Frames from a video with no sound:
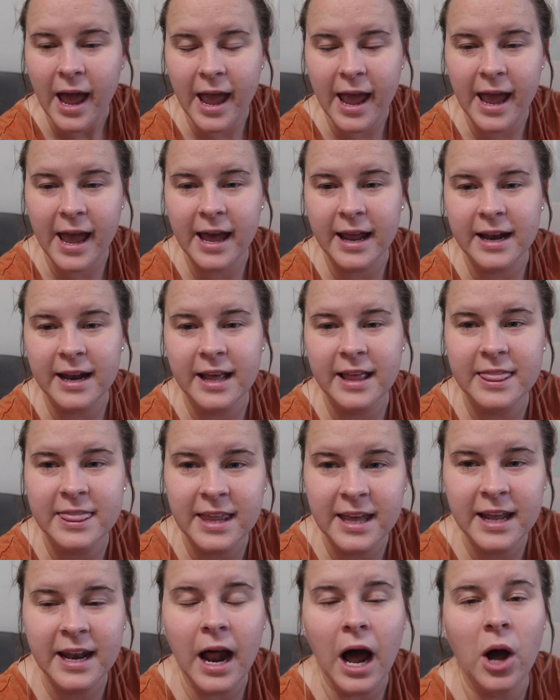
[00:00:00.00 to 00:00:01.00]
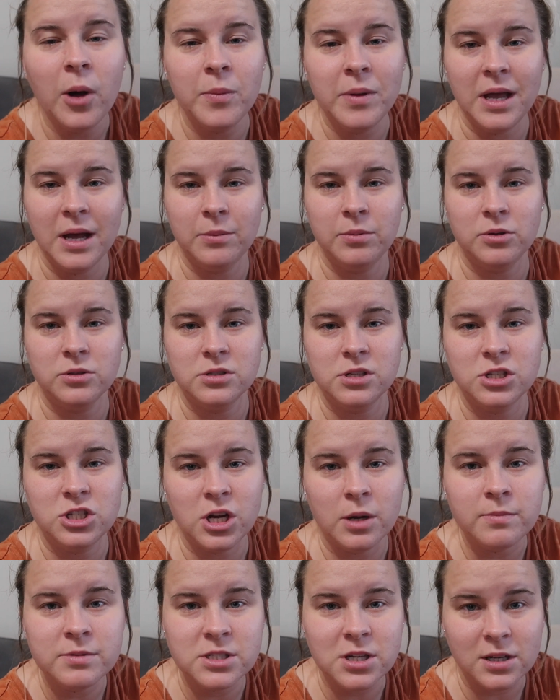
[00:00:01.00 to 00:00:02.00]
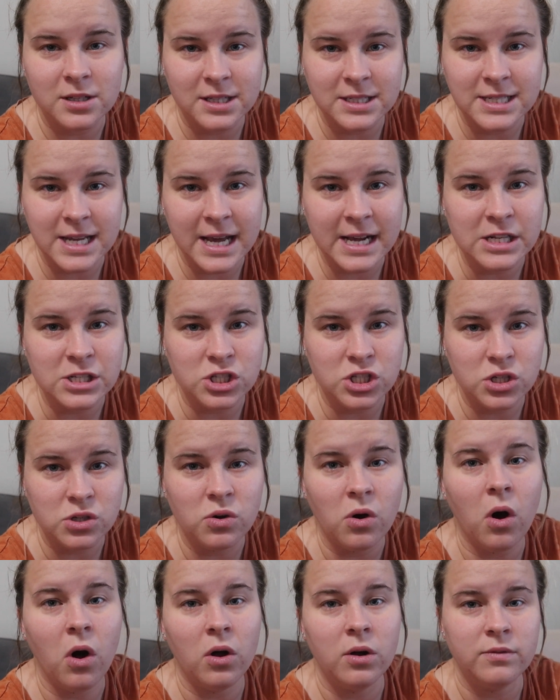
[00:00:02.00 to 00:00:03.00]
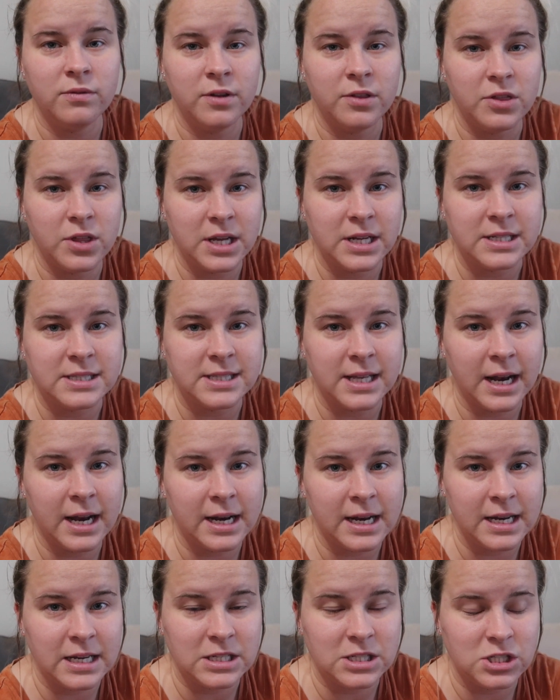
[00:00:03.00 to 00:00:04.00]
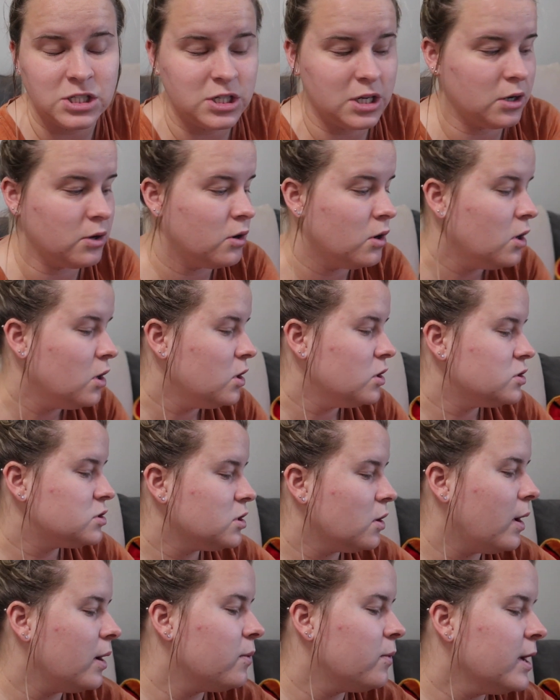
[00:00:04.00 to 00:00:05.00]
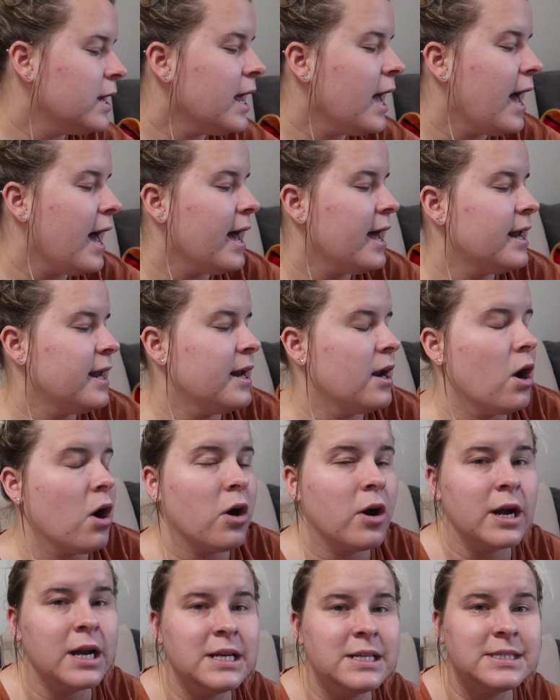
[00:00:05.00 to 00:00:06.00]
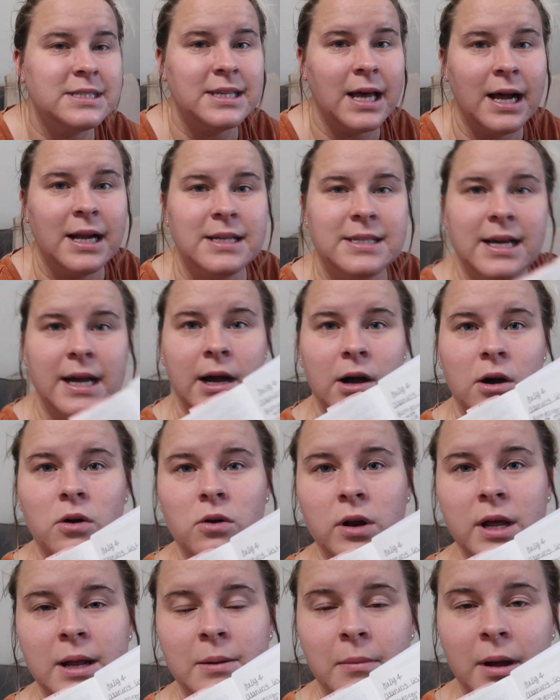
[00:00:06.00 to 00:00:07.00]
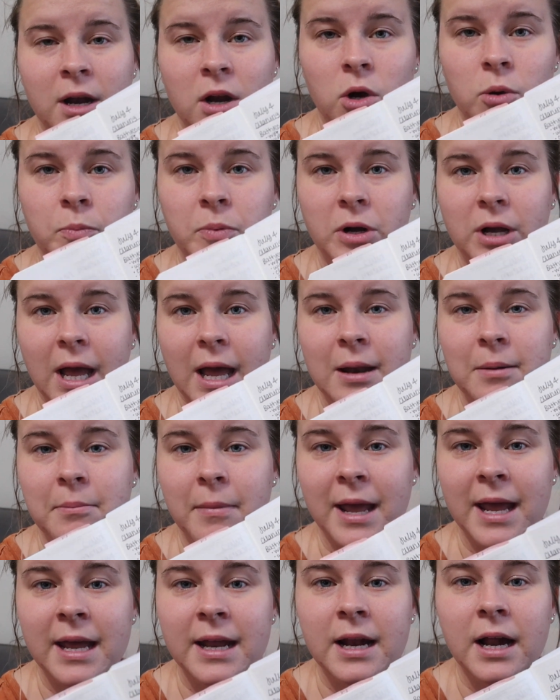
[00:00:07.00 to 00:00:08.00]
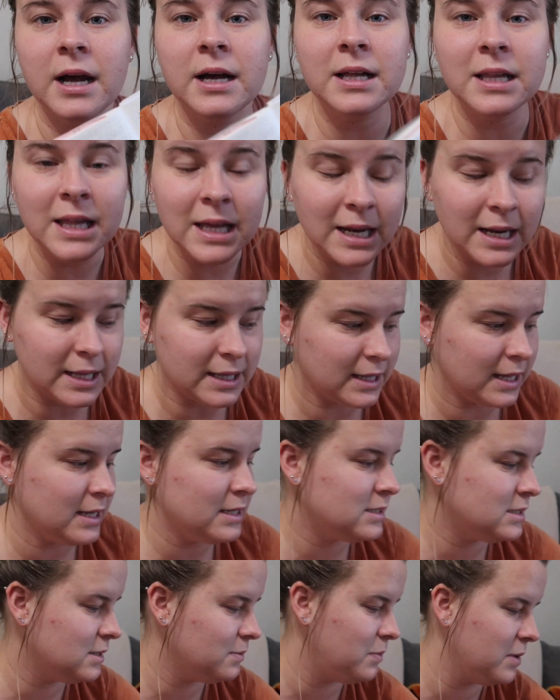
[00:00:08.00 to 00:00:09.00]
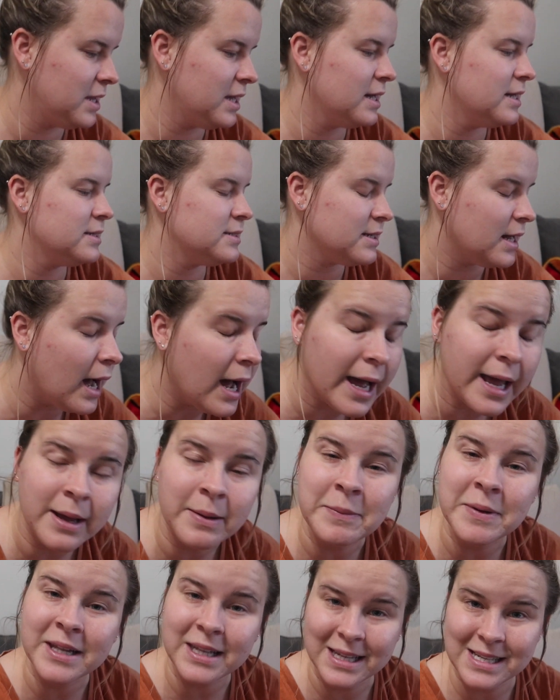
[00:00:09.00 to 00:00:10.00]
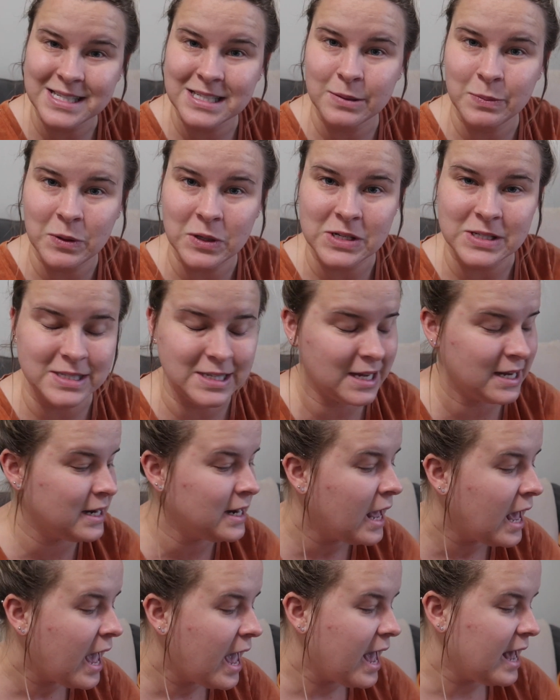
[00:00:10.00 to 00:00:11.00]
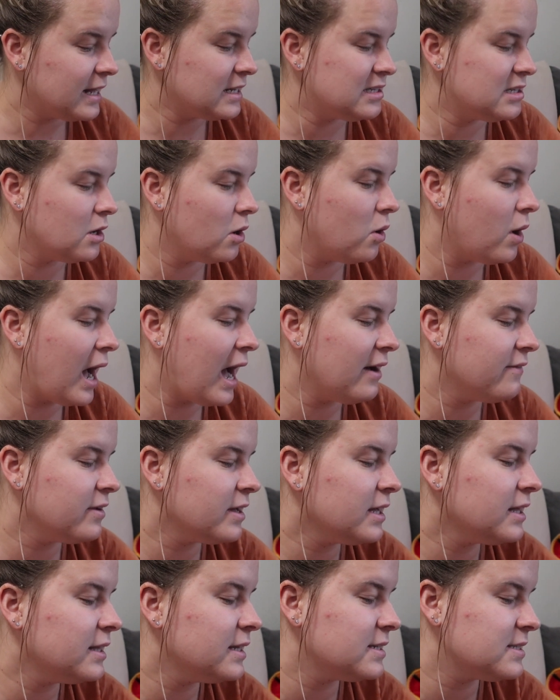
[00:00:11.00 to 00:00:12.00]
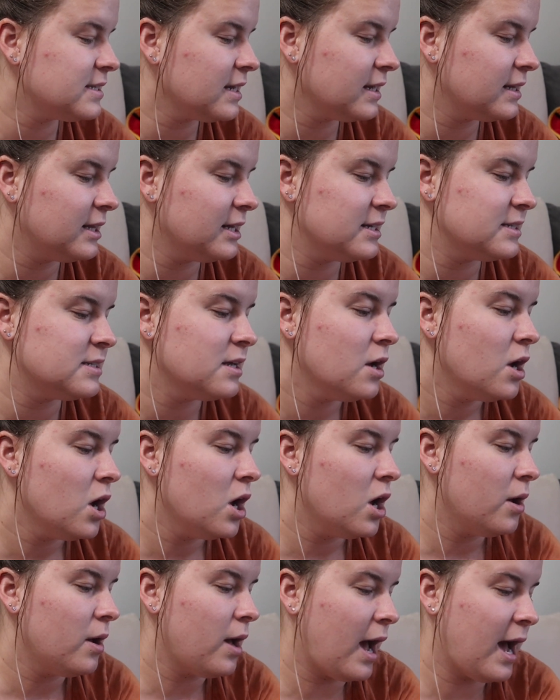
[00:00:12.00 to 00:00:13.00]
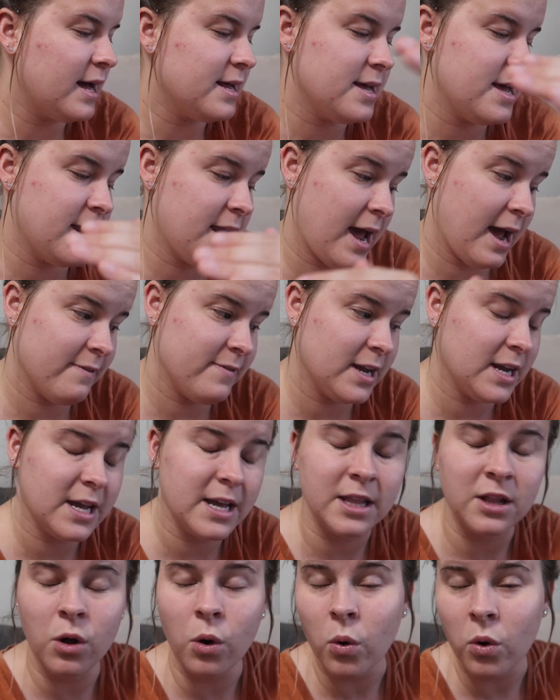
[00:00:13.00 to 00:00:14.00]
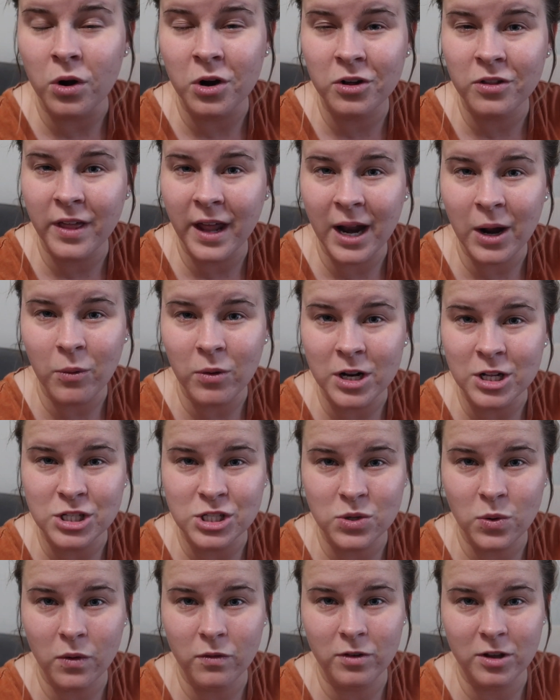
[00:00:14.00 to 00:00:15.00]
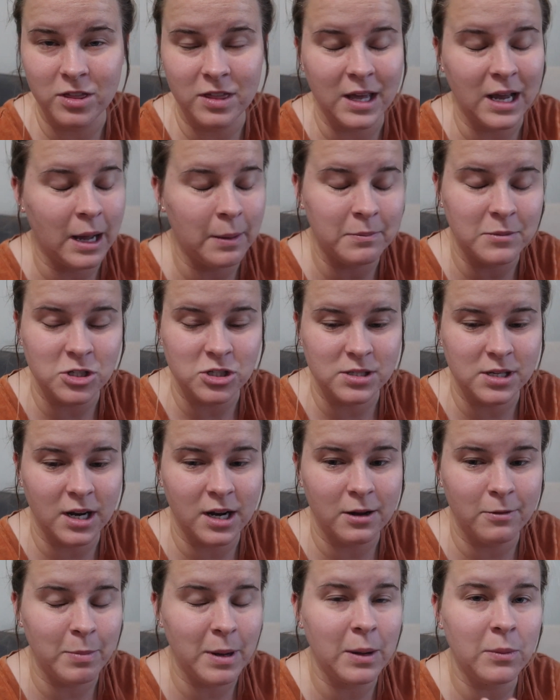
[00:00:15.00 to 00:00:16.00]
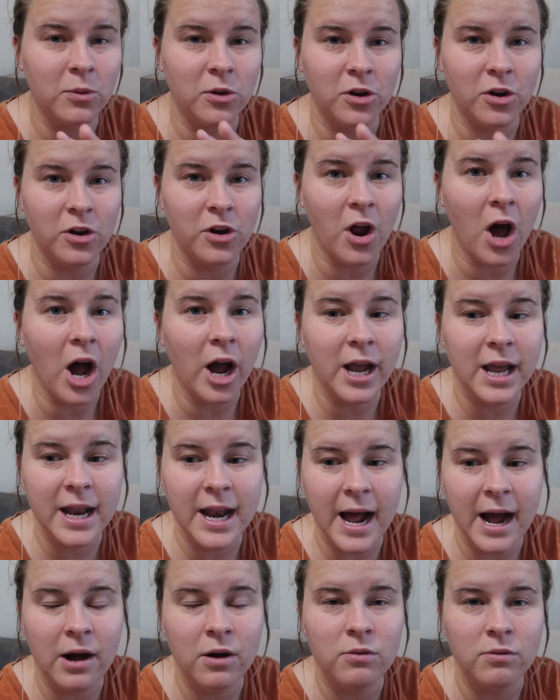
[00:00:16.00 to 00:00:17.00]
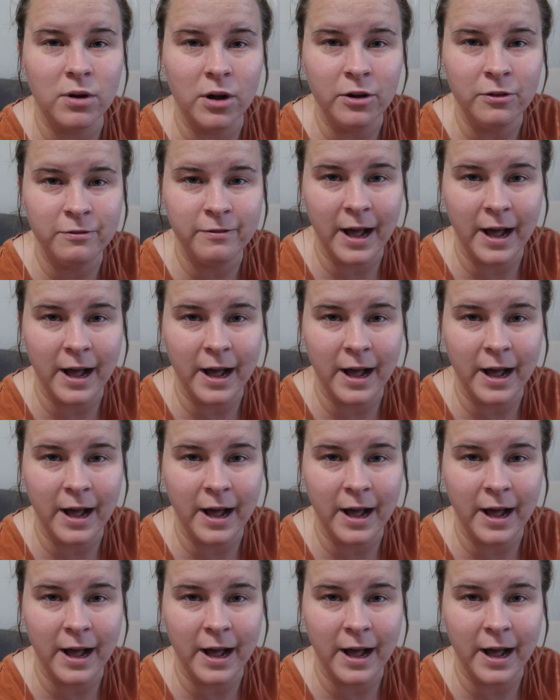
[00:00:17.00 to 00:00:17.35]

And then I'll be able to jumpstart the day and do all the things that I need to do. So I went ahead and already sat down in my notebook and made a cleaning list because I am a list person. And so having a list like this and having it in the order that I want to do everything, I'm just going to be able to knock it out real